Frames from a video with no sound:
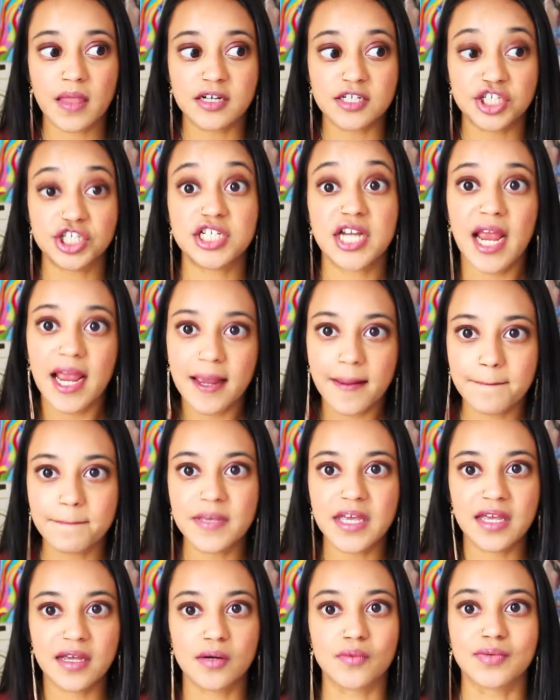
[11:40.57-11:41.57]
shame
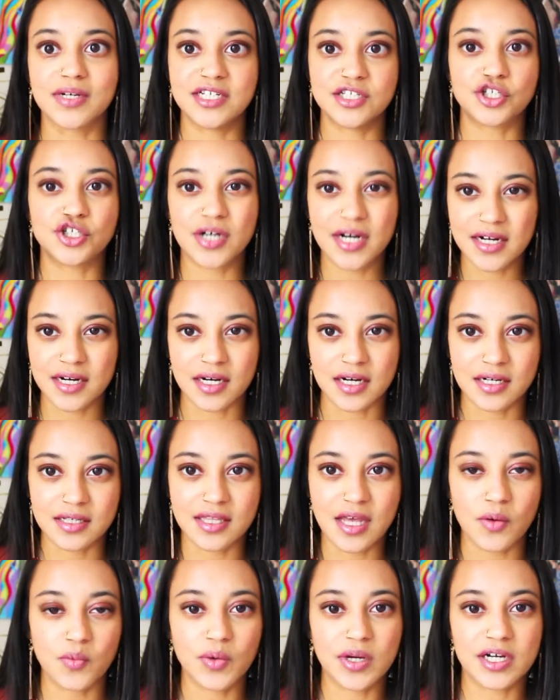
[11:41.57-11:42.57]
being re-triggered
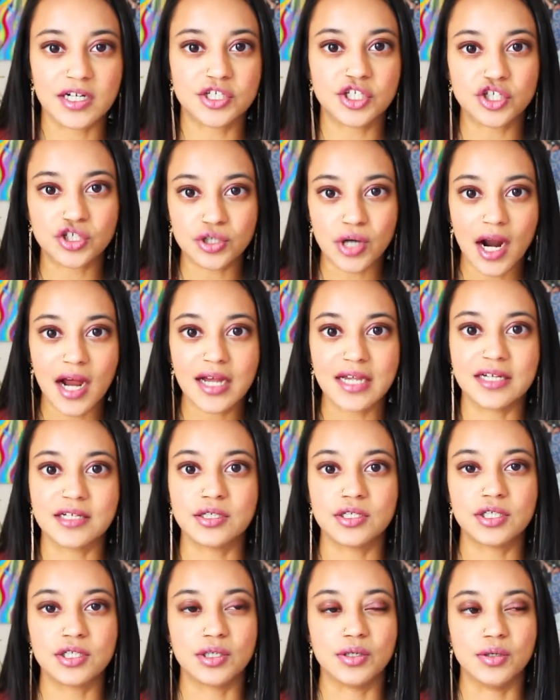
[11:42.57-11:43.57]
that we're trying
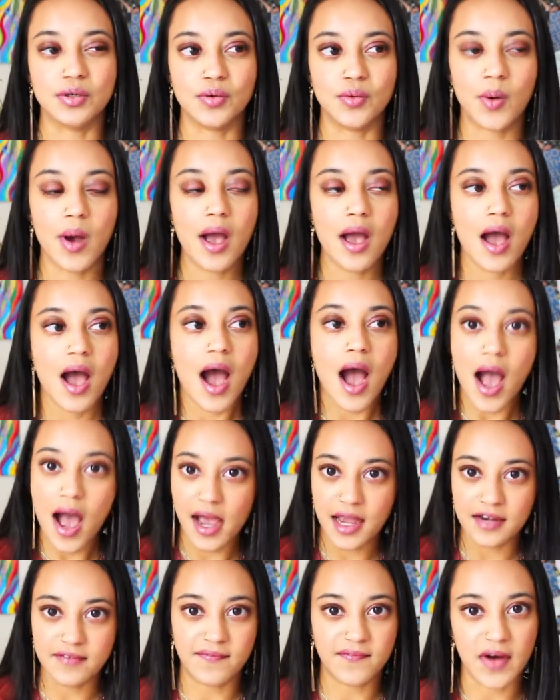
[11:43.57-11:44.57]
to
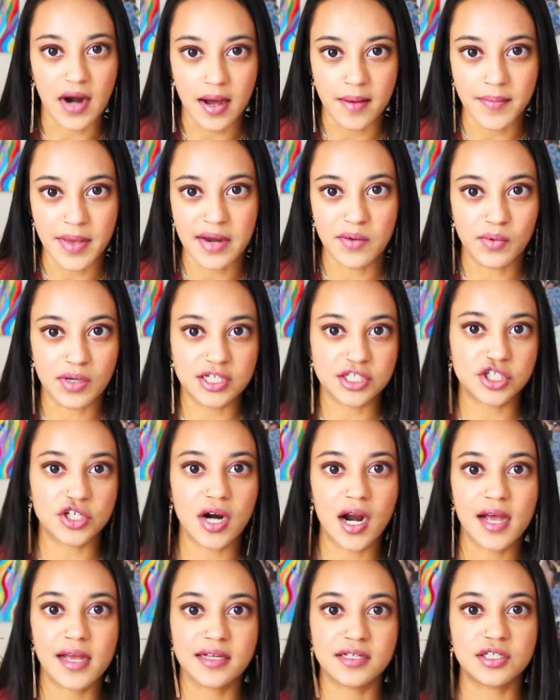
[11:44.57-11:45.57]
hide from and we're
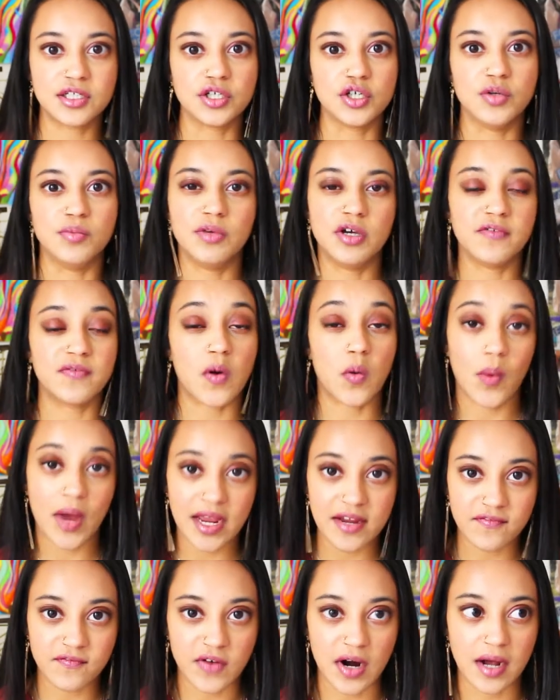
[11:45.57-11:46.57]
trying to move
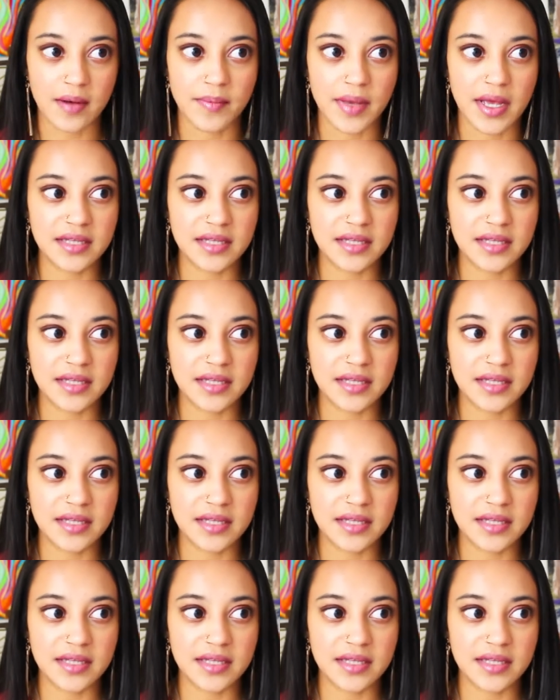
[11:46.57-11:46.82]
away from.